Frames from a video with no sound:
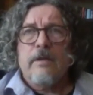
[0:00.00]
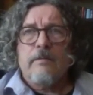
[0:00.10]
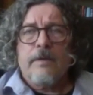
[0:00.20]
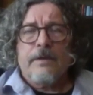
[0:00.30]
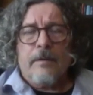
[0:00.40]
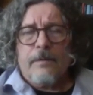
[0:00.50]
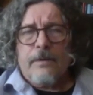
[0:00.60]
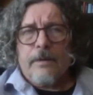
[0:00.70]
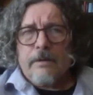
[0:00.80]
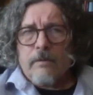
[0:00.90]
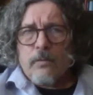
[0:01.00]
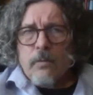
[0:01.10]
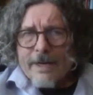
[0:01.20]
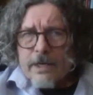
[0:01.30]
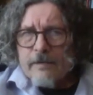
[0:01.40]
But the
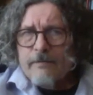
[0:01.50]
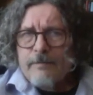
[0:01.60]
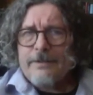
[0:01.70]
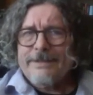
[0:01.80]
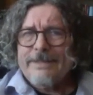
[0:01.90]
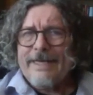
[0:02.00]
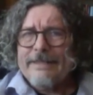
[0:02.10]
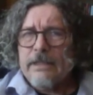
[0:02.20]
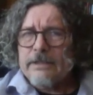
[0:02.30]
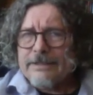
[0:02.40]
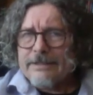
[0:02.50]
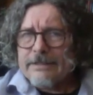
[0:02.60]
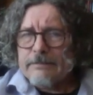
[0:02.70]
record of pulse diagnosis